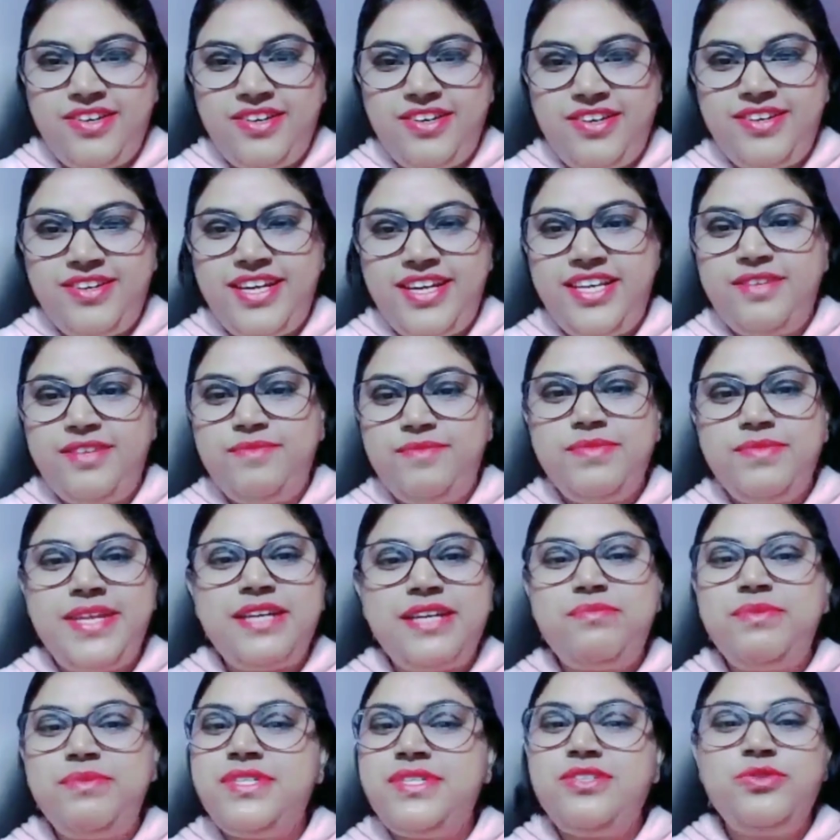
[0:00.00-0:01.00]
All right. That
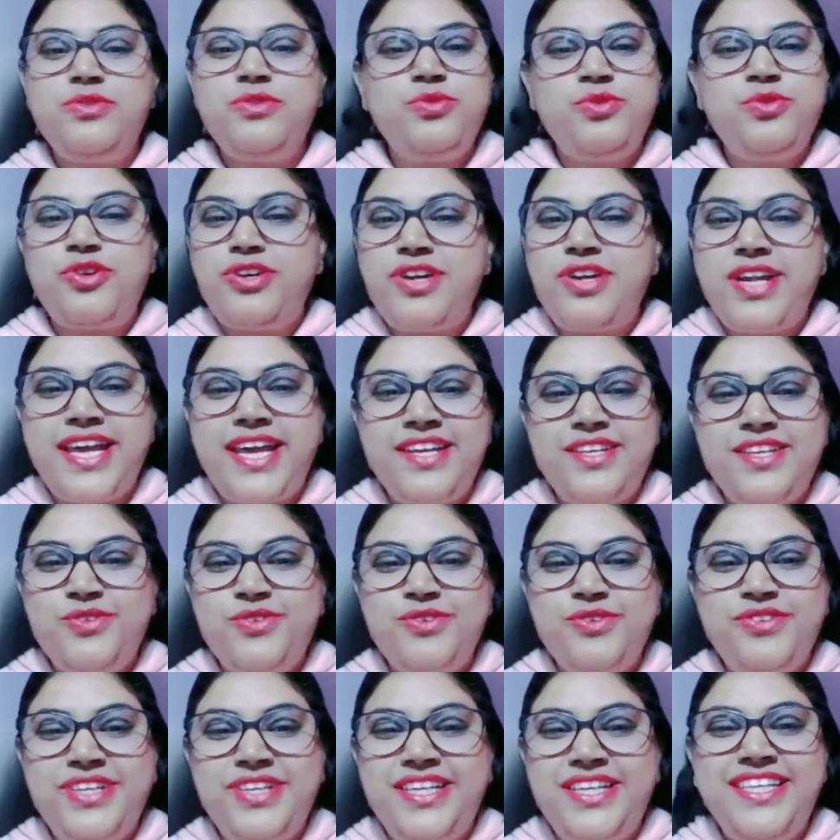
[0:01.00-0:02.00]
means you do not like
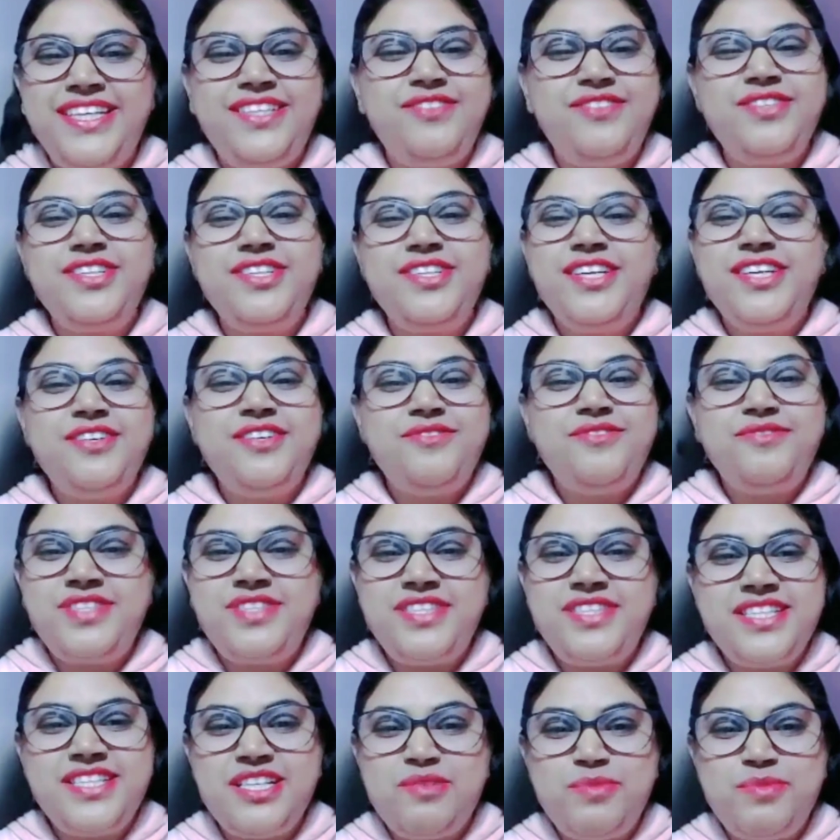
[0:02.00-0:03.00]
to read
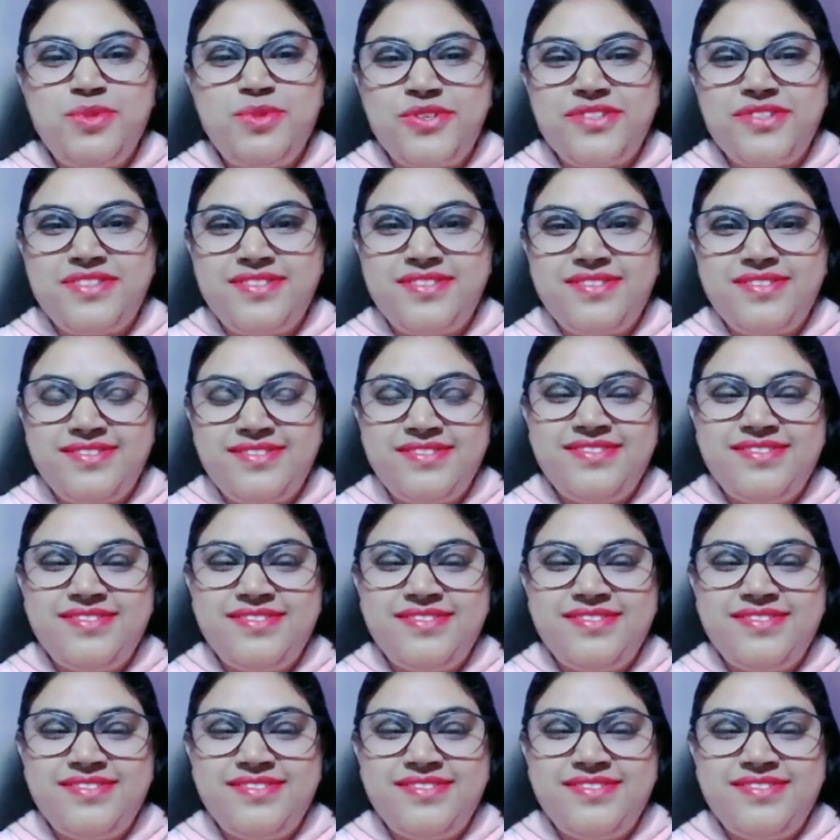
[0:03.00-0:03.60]
physical books.